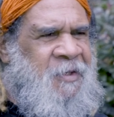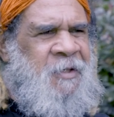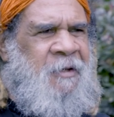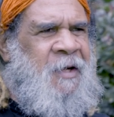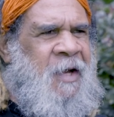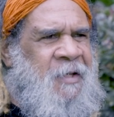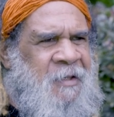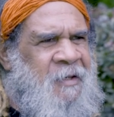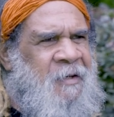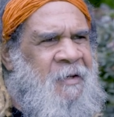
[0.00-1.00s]
just like
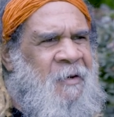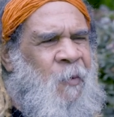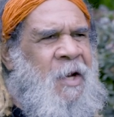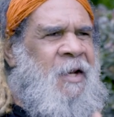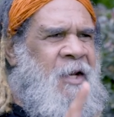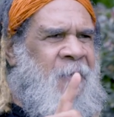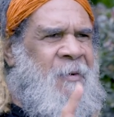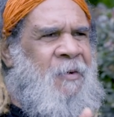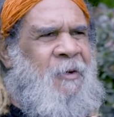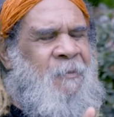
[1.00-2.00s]
us. We need
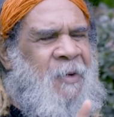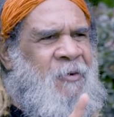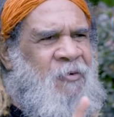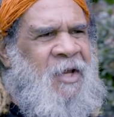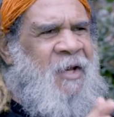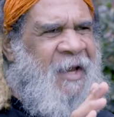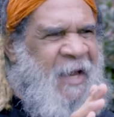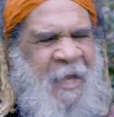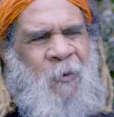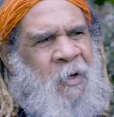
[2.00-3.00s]
to be treated
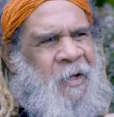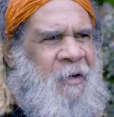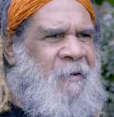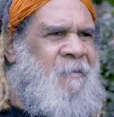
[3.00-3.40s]
equally.